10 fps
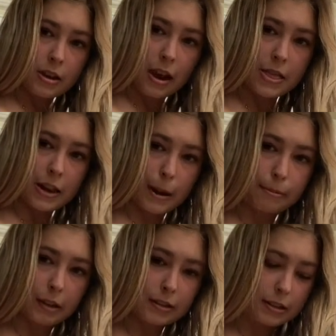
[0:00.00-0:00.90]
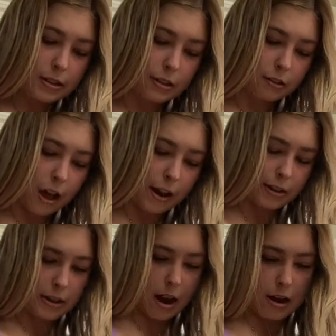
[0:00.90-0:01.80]
And then I place the needle on
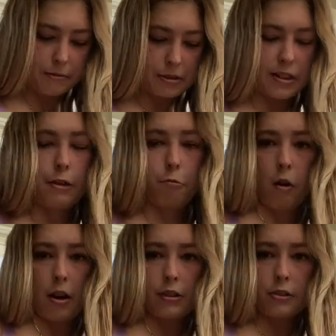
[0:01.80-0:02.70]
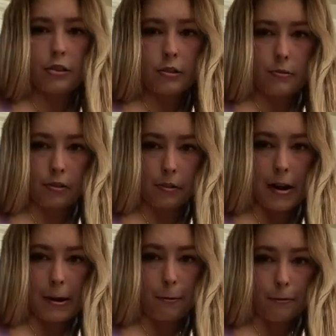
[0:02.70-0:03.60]
it. I always say one, two,
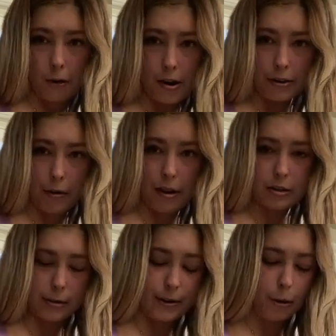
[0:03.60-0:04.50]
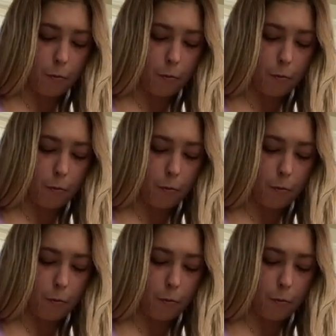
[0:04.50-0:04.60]
three before I do it. So I'm going to go